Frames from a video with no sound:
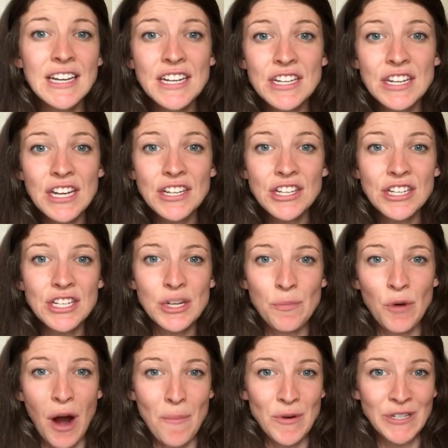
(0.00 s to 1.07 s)
In addition to
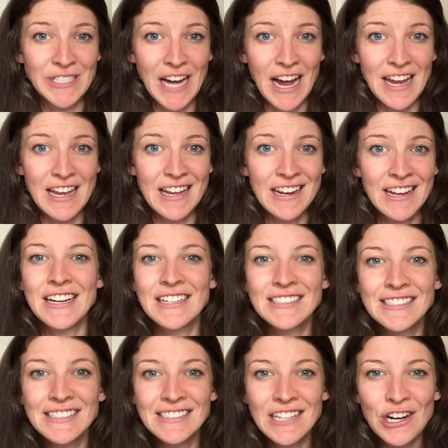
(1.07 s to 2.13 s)
proper diet,
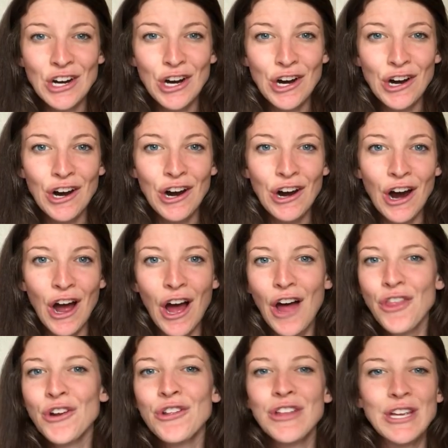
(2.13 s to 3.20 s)
consider
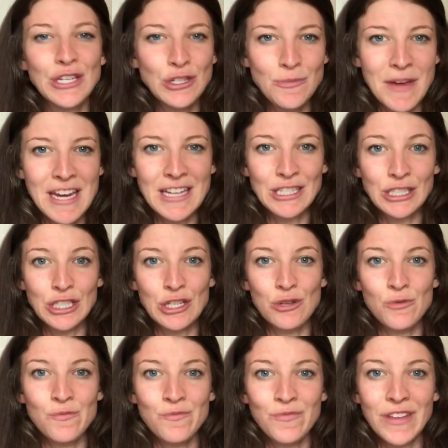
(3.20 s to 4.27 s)
other things you may
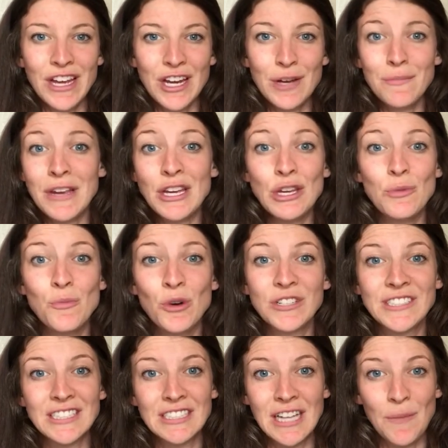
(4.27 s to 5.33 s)
consume that could make you more
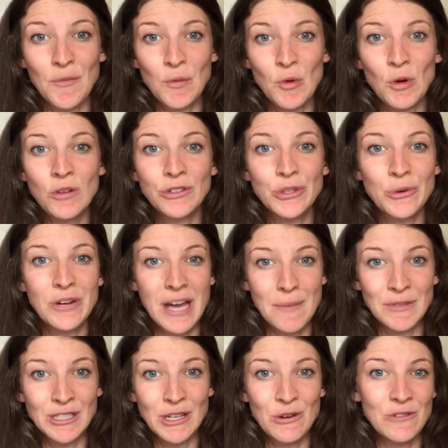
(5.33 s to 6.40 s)
susceptible to an
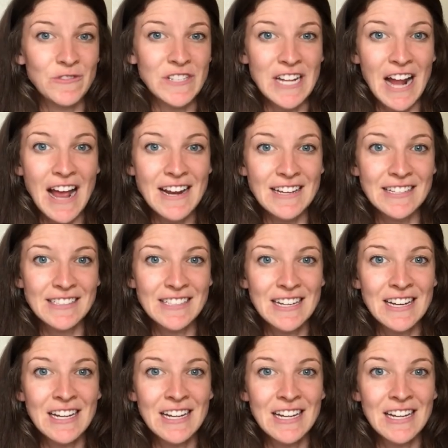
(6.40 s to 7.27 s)
episode of tinnitus,